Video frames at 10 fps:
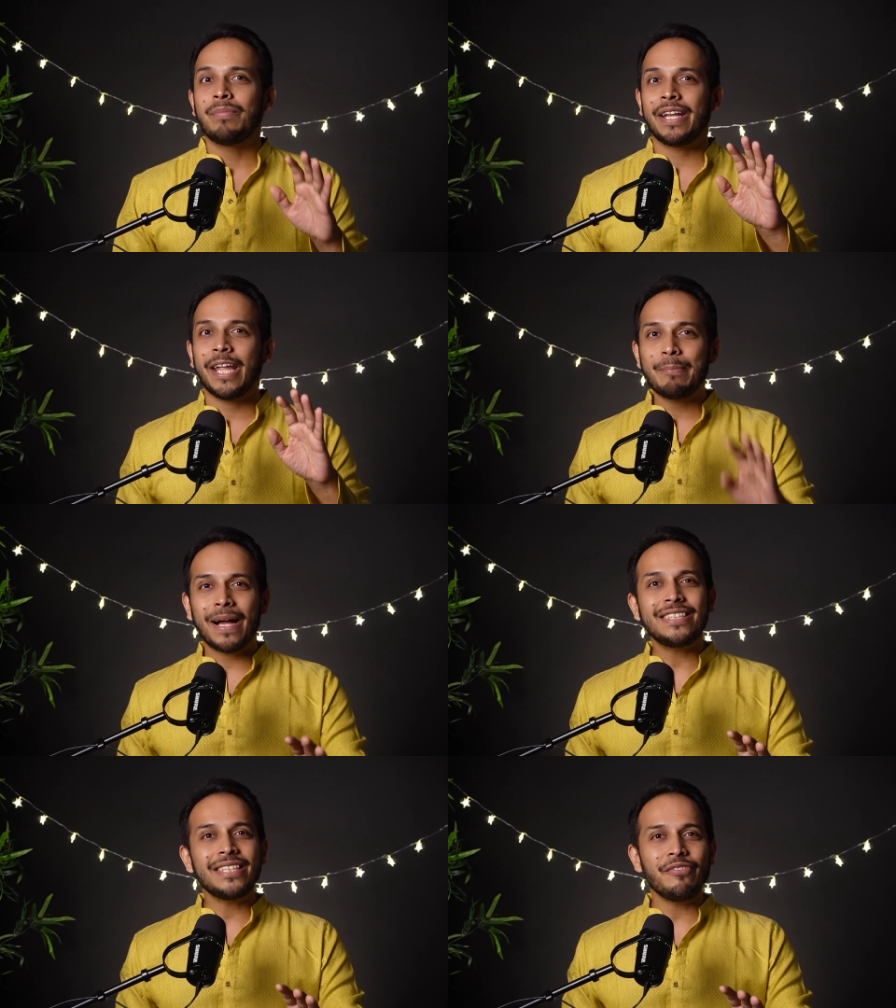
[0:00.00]
But
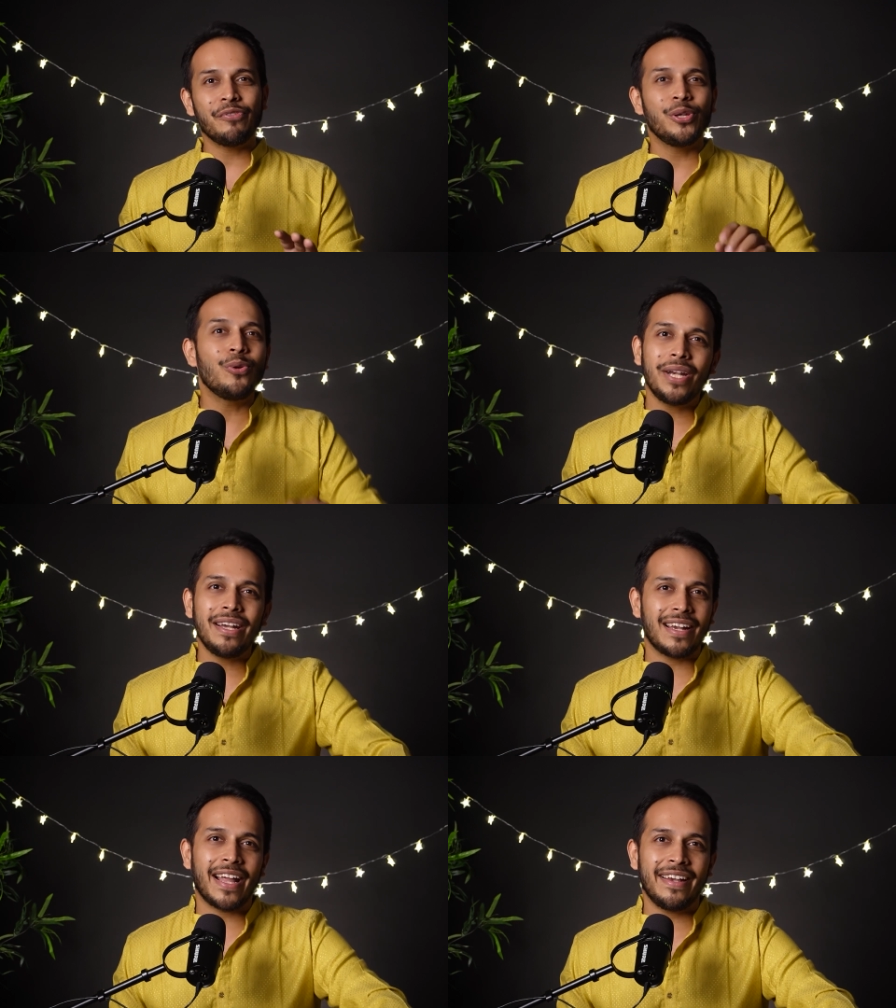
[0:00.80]
imagine if you
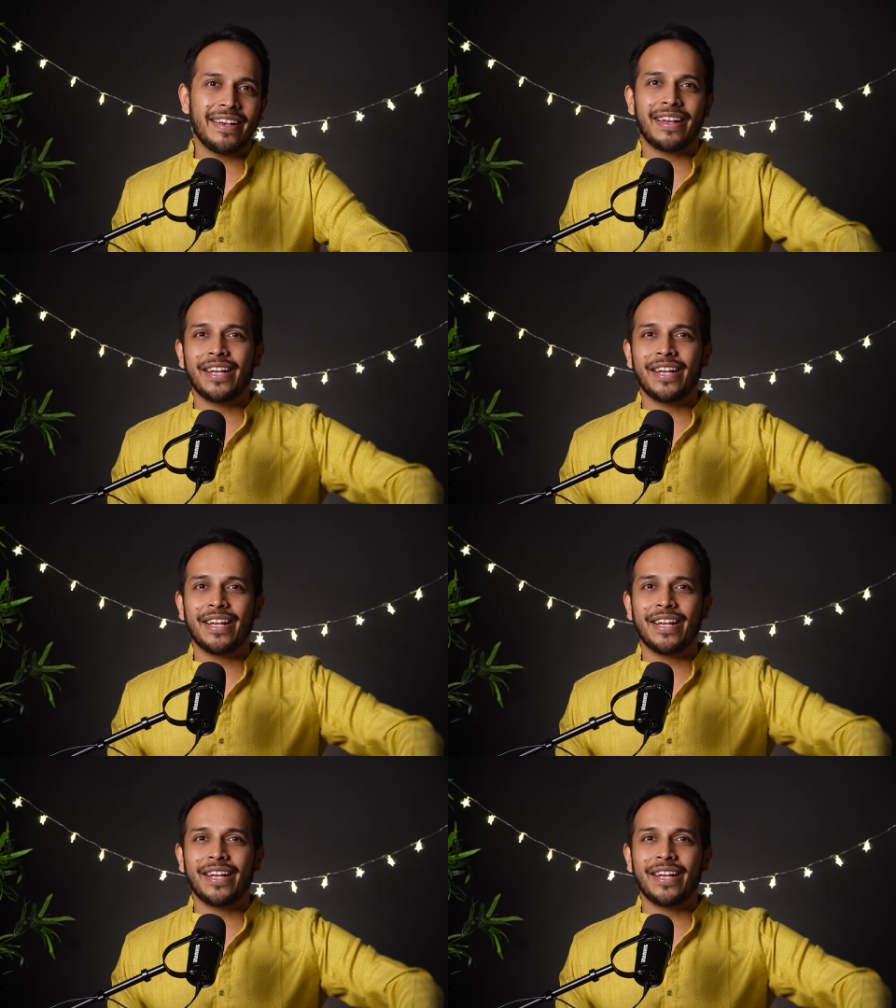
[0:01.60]
didn't light it